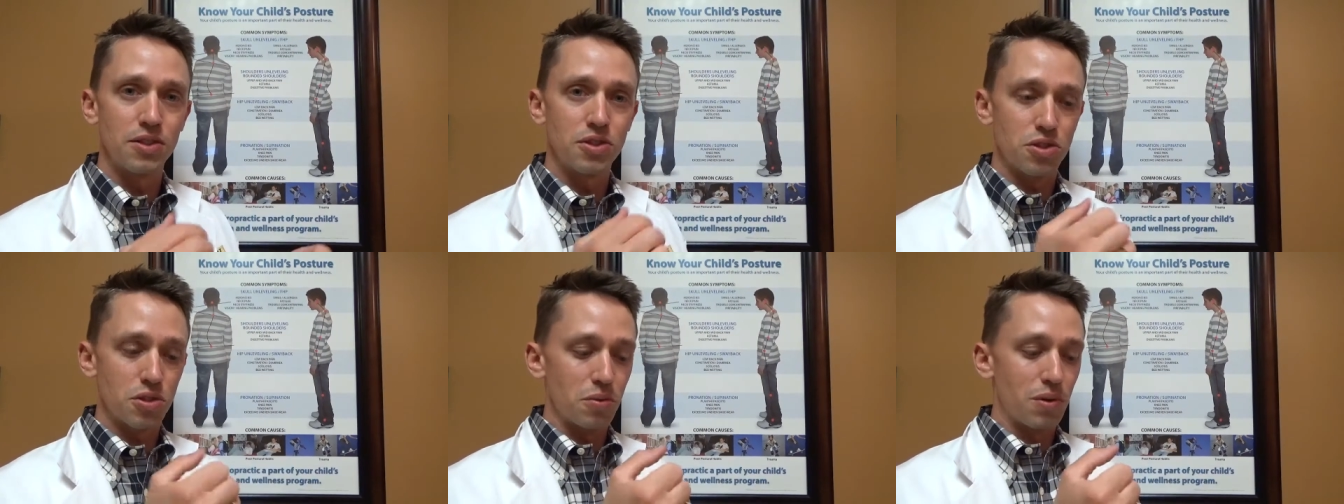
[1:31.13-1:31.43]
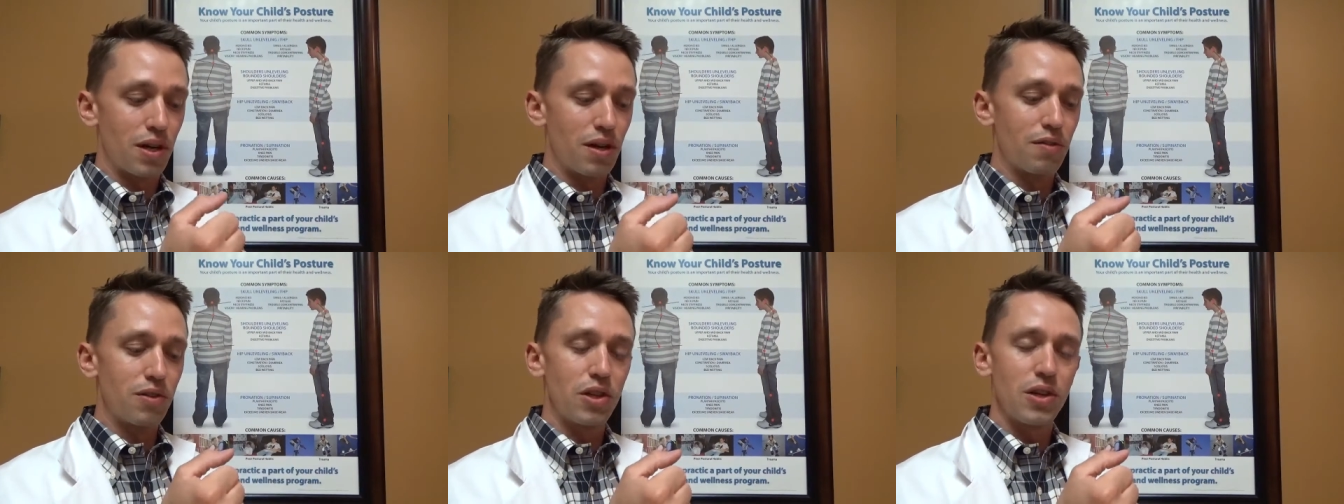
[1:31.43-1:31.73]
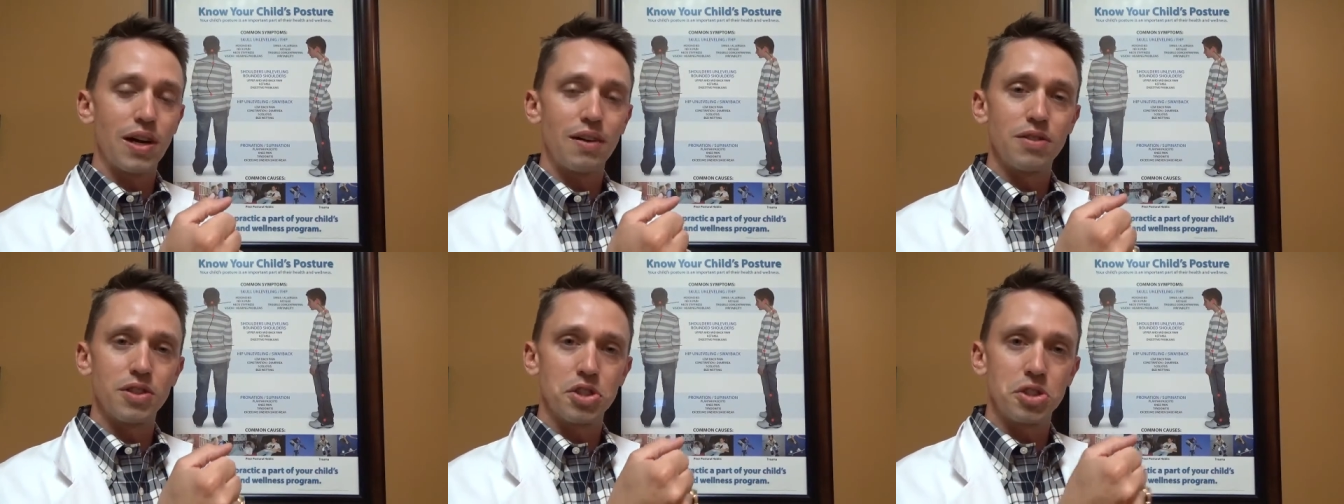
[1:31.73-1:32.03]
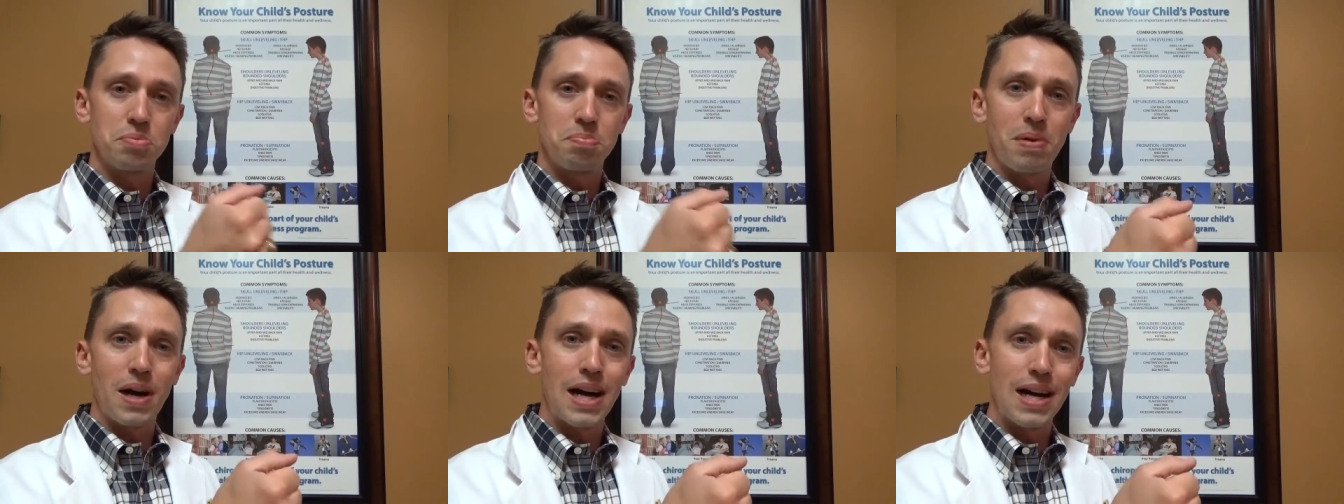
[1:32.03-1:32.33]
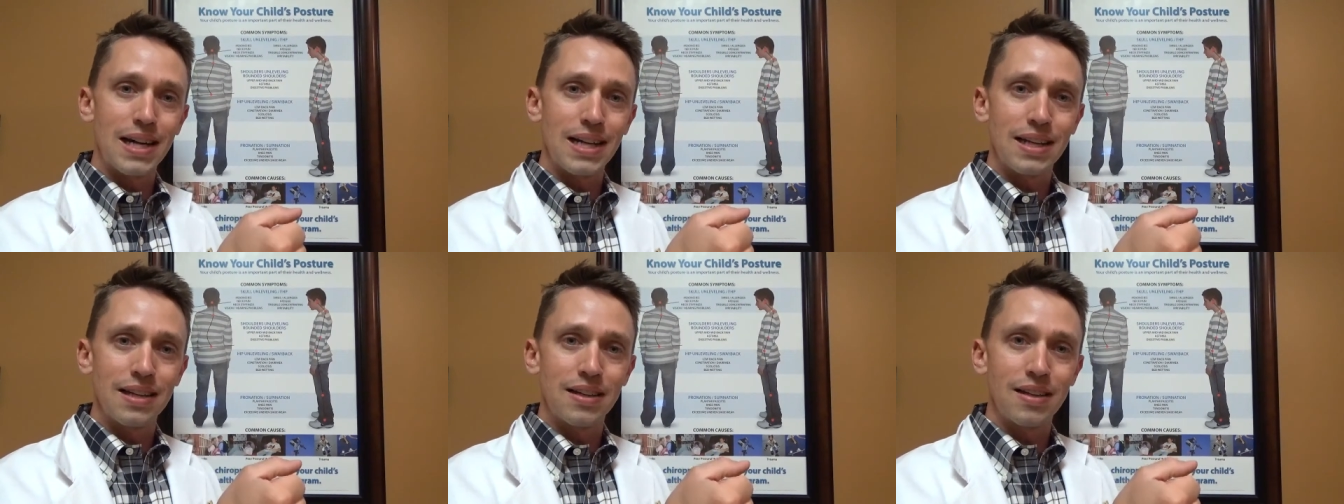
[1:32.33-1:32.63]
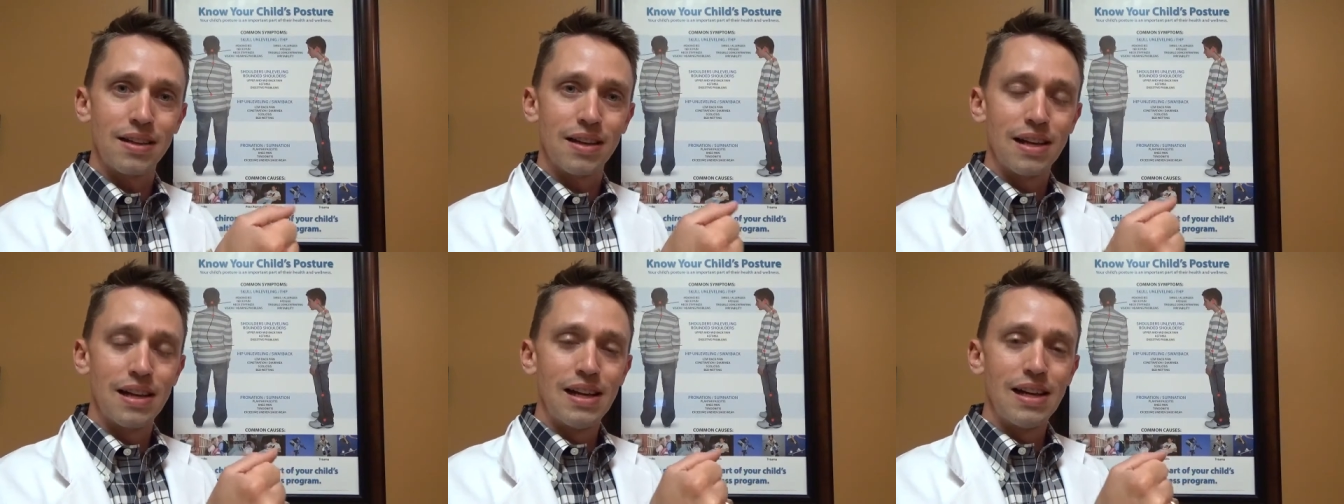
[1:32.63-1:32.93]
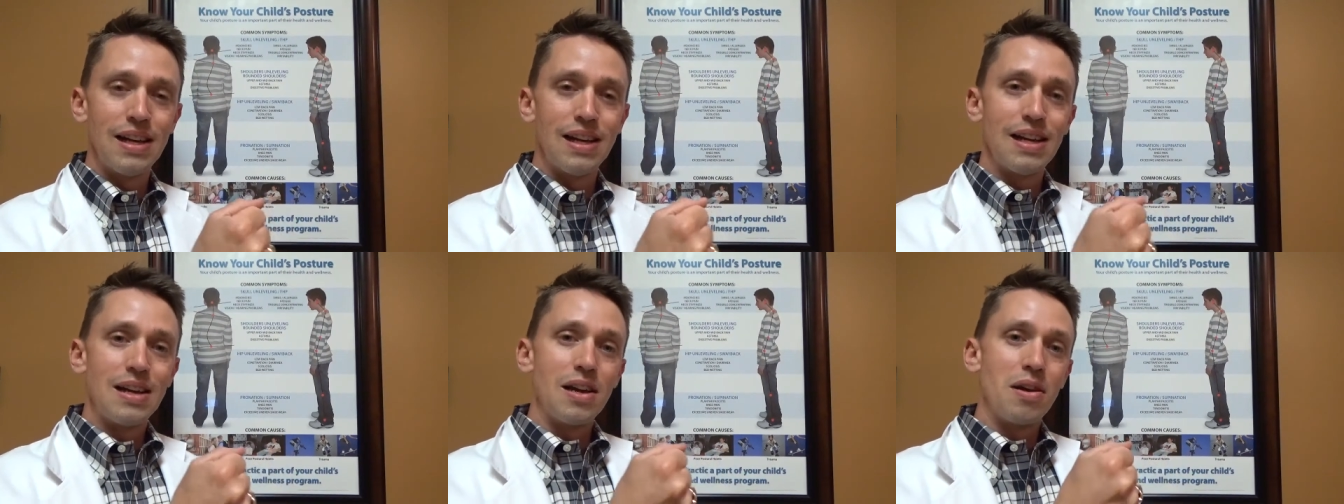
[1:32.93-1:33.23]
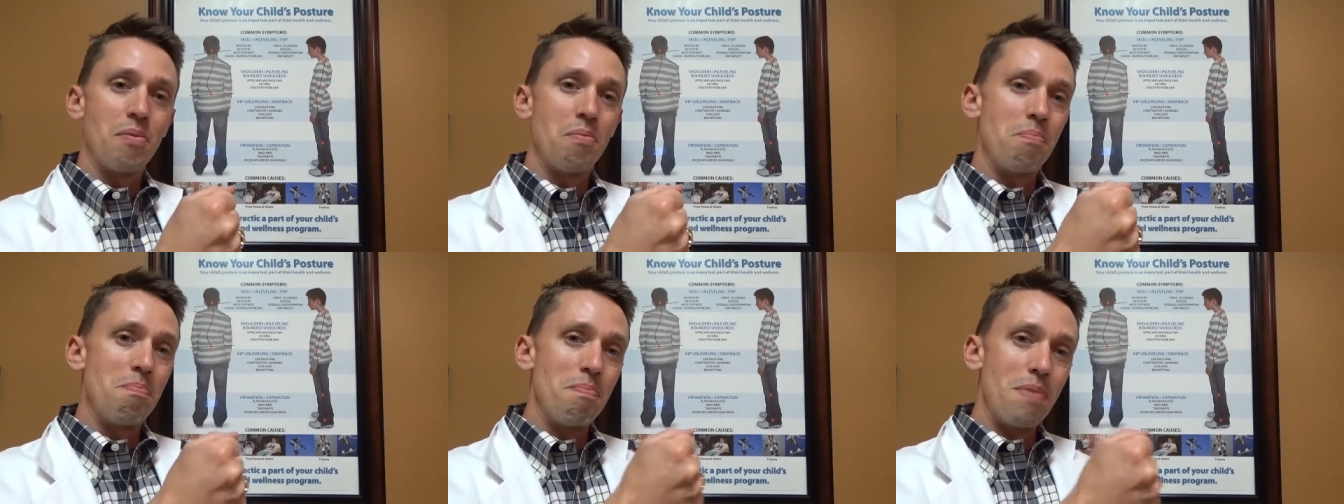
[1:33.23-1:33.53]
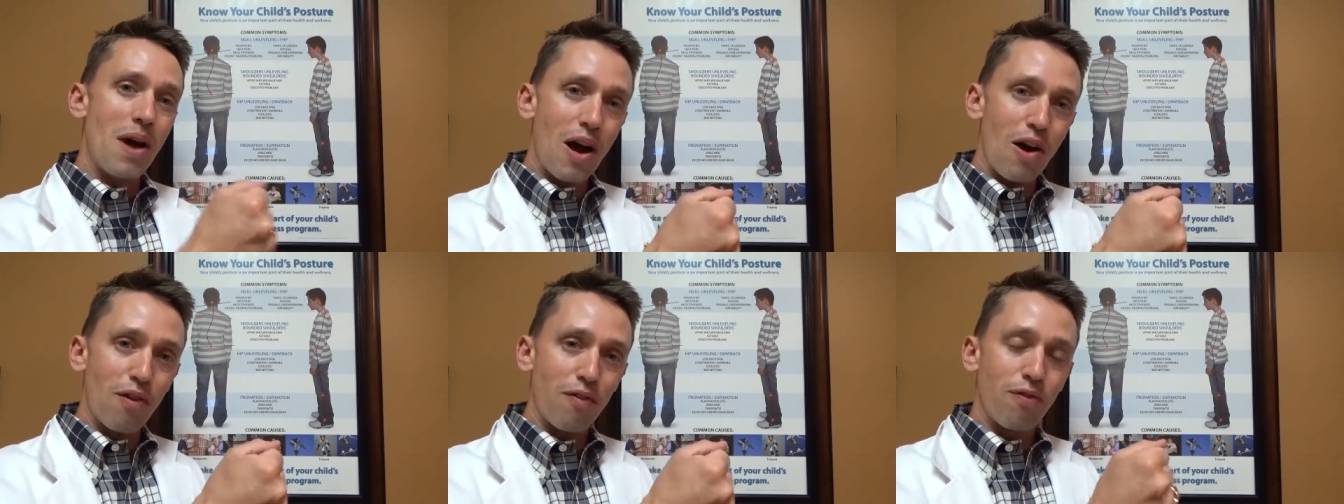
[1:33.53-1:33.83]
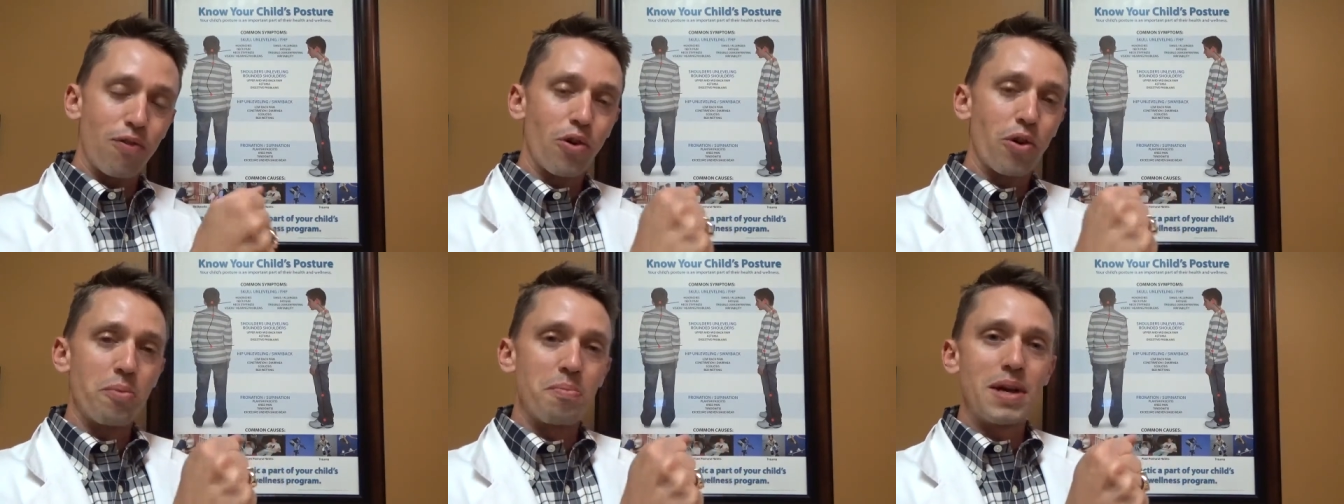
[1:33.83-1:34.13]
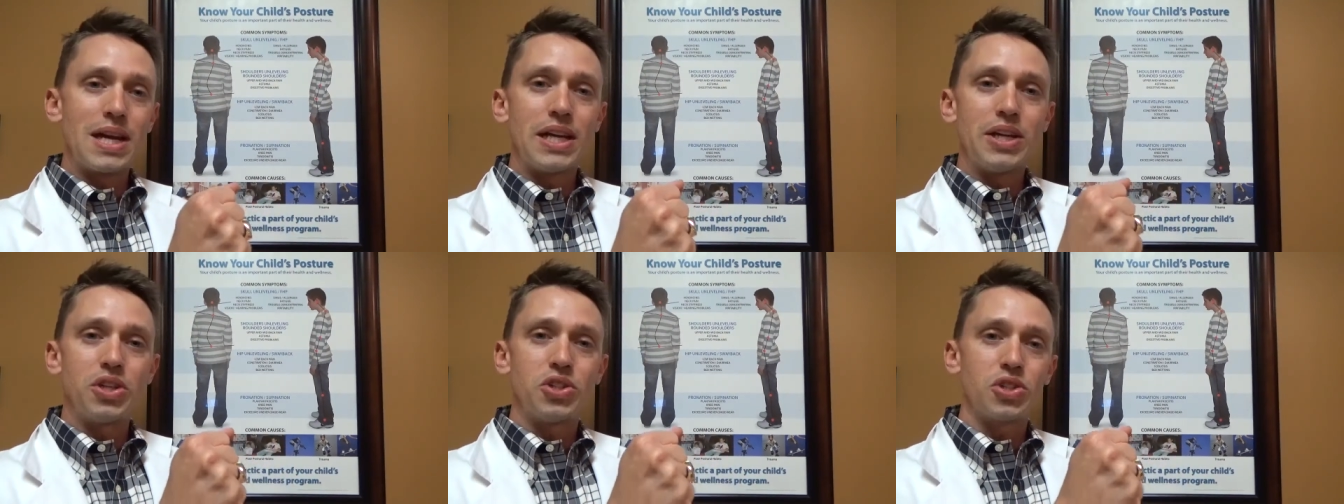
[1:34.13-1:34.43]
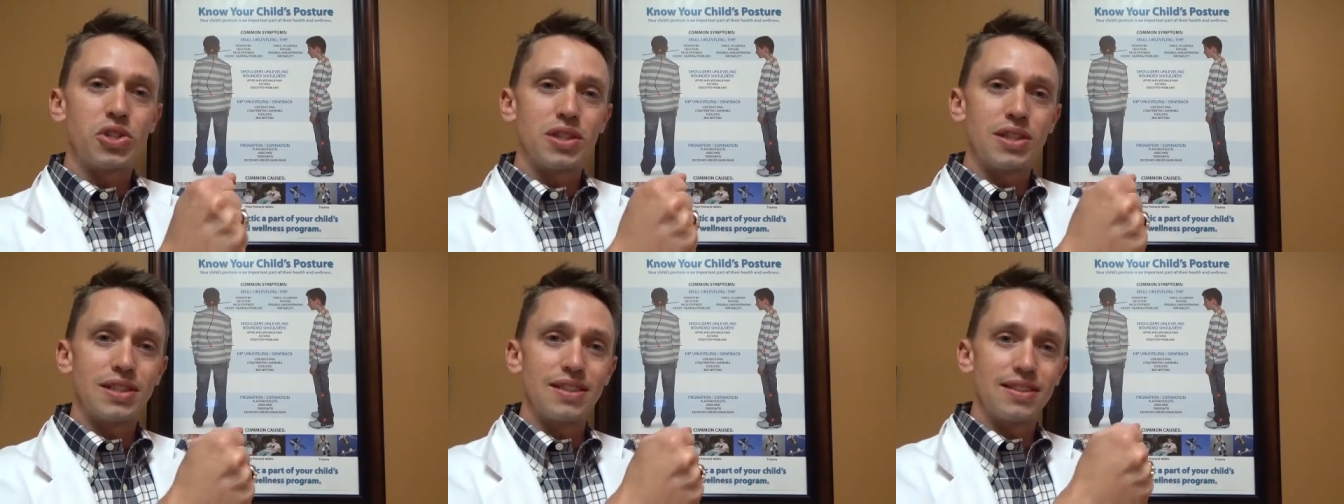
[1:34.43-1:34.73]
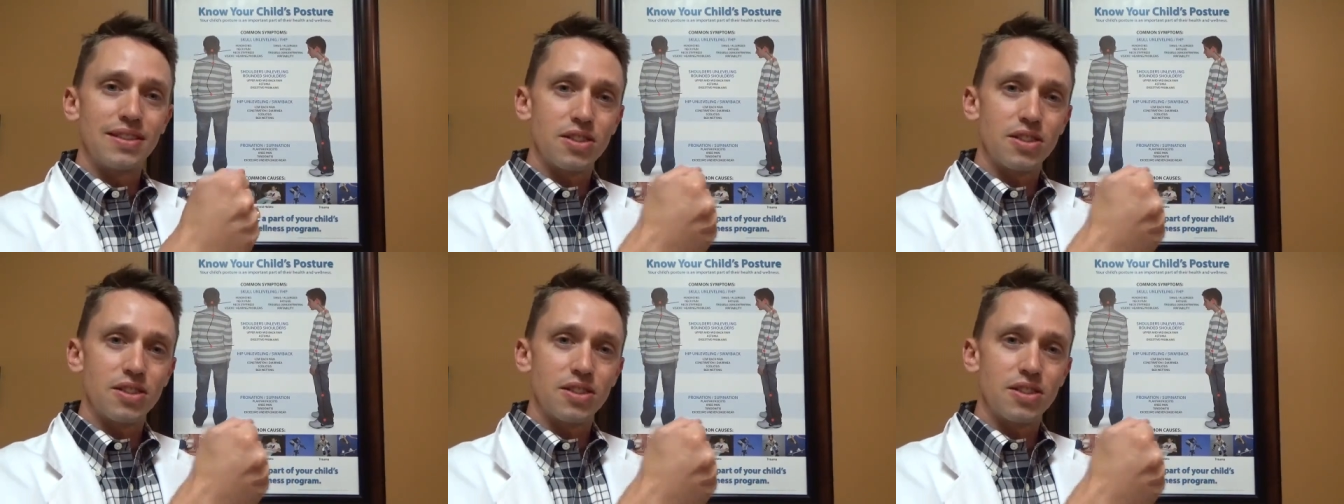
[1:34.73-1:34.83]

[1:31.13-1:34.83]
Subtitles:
So whenever you have a spine malformation,